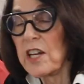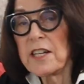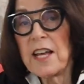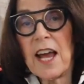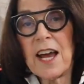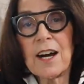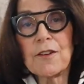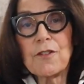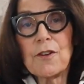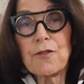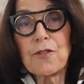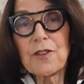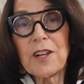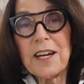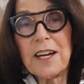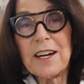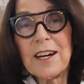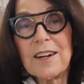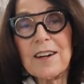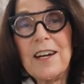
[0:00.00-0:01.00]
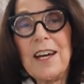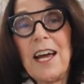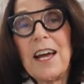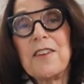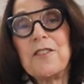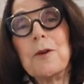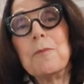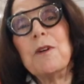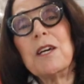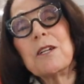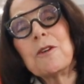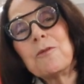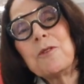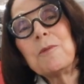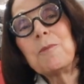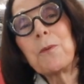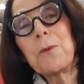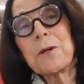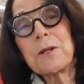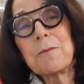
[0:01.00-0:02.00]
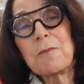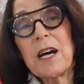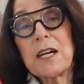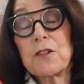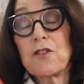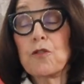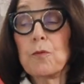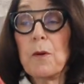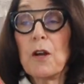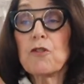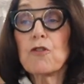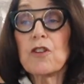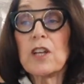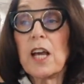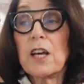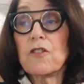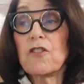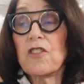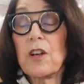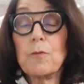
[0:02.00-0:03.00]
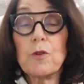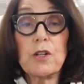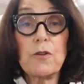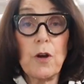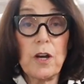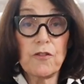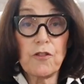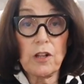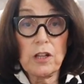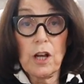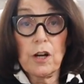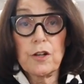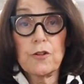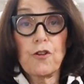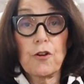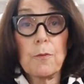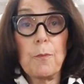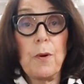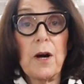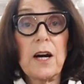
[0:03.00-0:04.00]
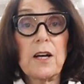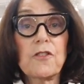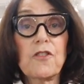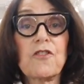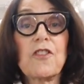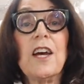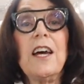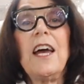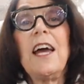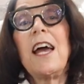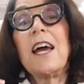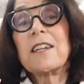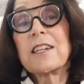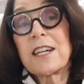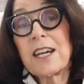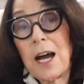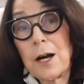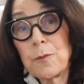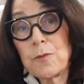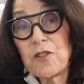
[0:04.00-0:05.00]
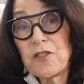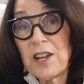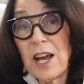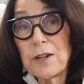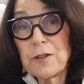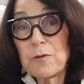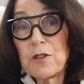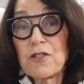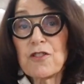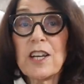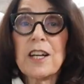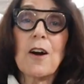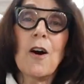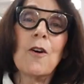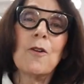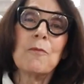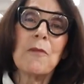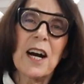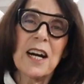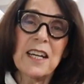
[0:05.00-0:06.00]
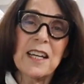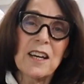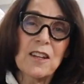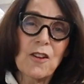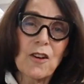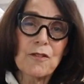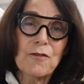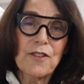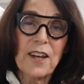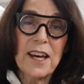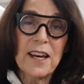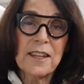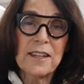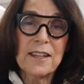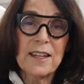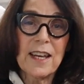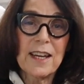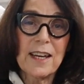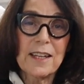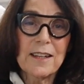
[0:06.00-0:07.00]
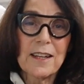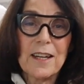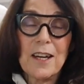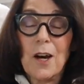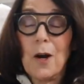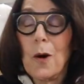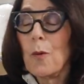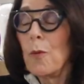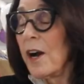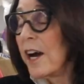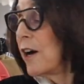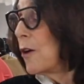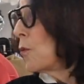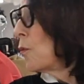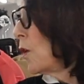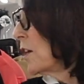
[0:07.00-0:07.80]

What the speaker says: that have a flare, and the minute we put them on, especially on someone who has a larger bust, and it comes down and we're saying, oh my, I look fat in that. Well,